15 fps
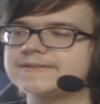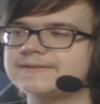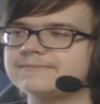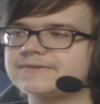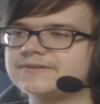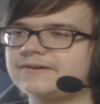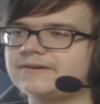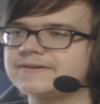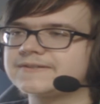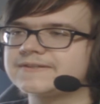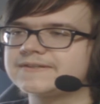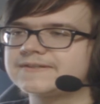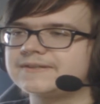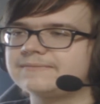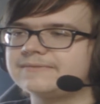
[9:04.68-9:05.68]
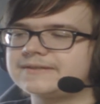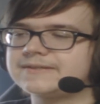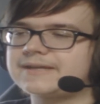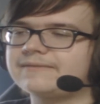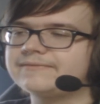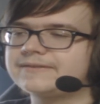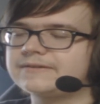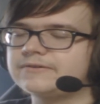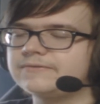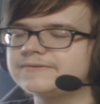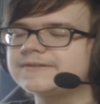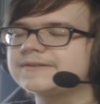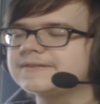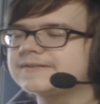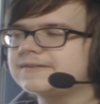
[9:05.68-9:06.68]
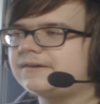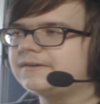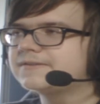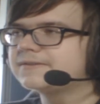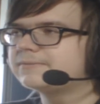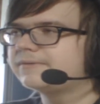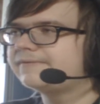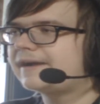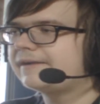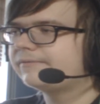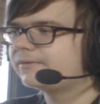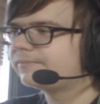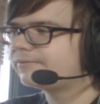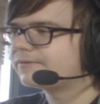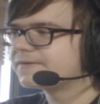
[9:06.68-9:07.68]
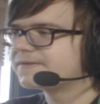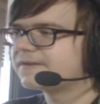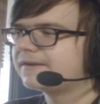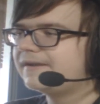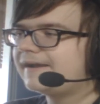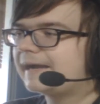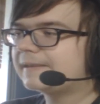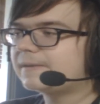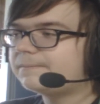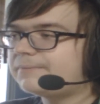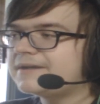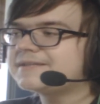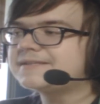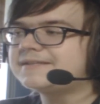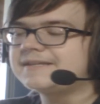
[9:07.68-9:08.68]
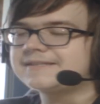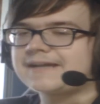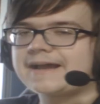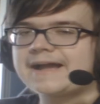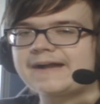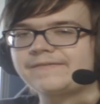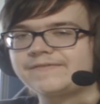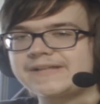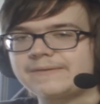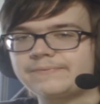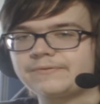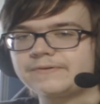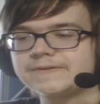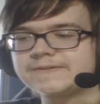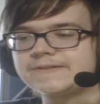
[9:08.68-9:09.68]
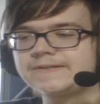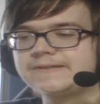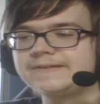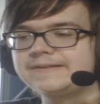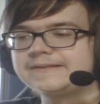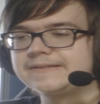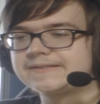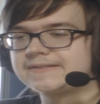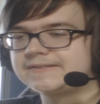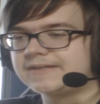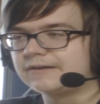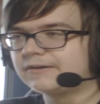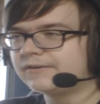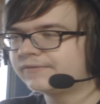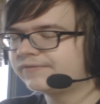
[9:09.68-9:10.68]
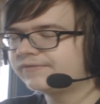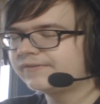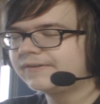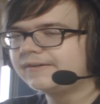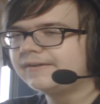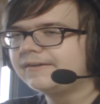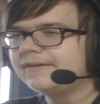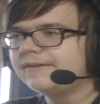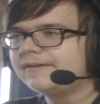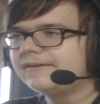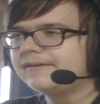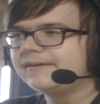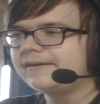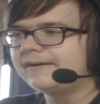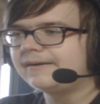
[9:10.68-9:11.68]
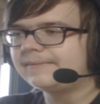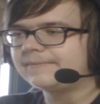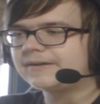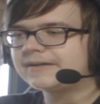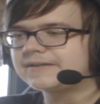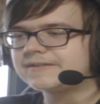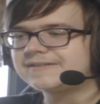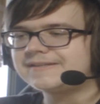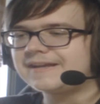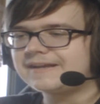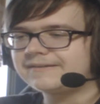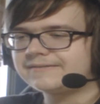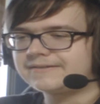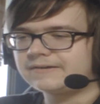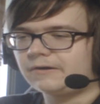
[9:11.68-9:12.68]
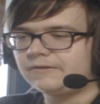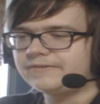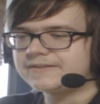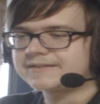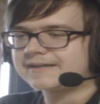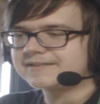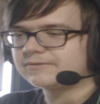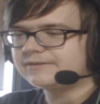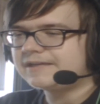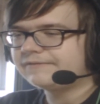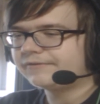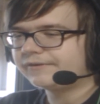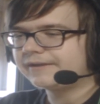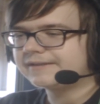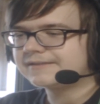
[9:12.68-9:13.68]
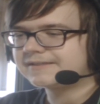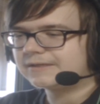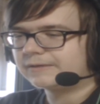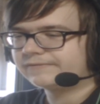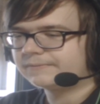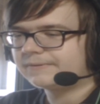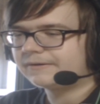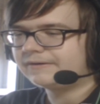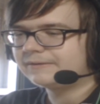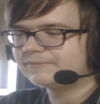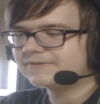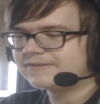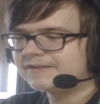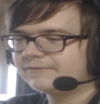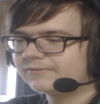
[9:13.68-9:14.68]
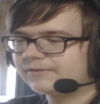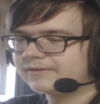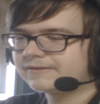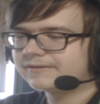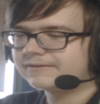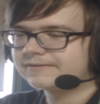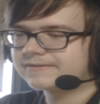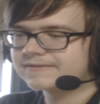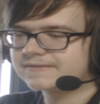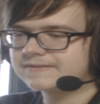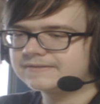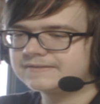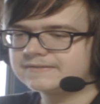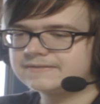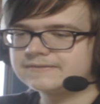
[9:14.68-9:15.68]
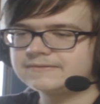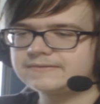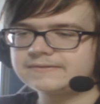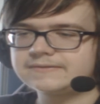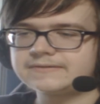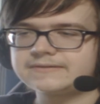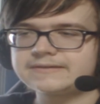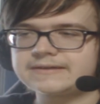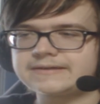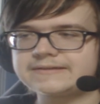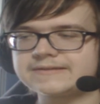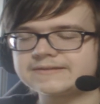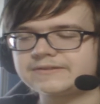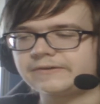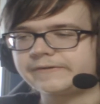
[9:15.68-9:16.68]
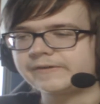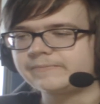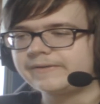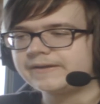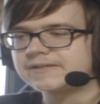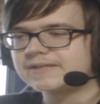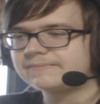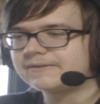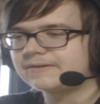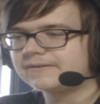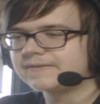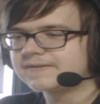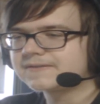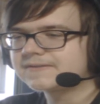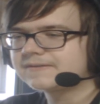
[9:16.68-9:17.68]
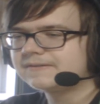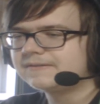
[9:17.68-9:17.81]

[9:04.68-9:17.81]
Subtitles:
this R system, is obvious, they're using this to auto revive one person. And the best guess I have for that person is Xerath. Just they all these guys are evil, and Xerath apparently was evil. You know, this dark mage that made all this.